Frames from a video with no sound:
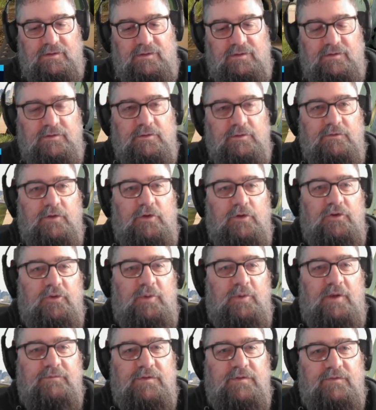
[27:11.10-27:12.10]
So we've gone to
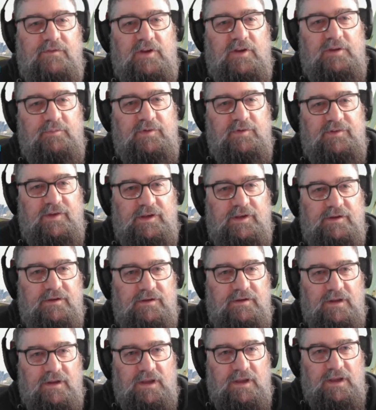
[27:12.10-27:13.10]
about 15%.
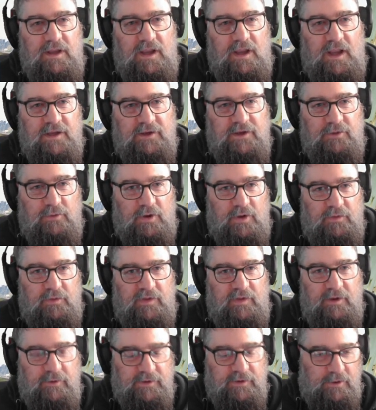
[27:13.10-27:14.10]
And it'll go
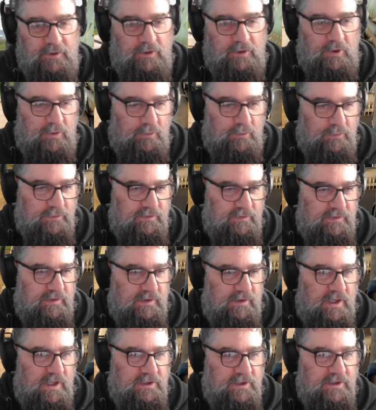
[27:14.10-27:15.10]
there and it'll hold.
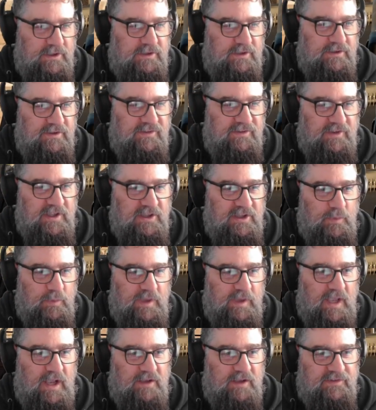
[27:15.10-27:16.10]
And you can see that
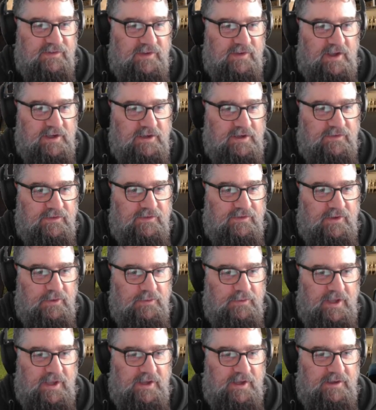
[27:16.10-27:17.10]
we are starting to
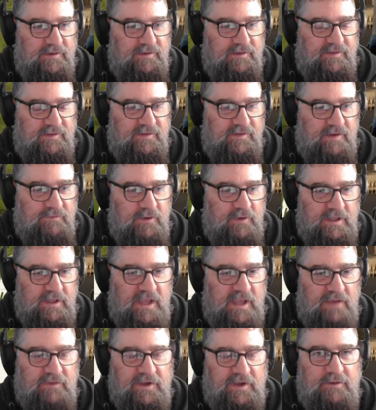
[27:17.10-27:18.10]
slow down. It's definitely
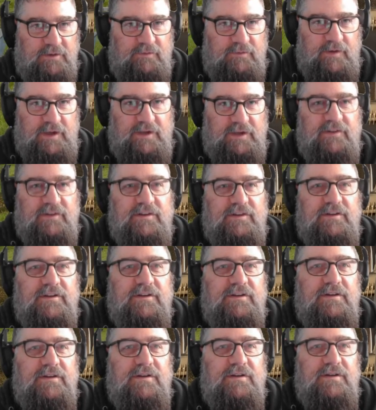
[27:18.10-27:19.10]
having an effect.
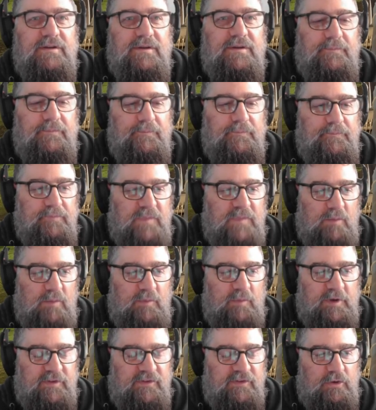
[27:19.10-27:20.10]

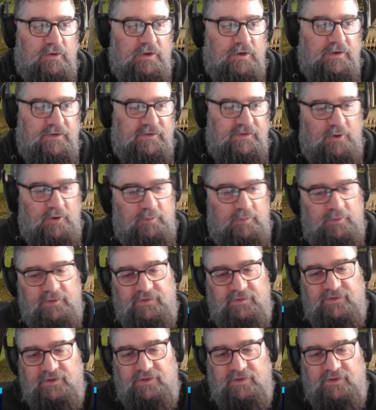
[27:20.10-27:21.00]
But it's not going to stop it.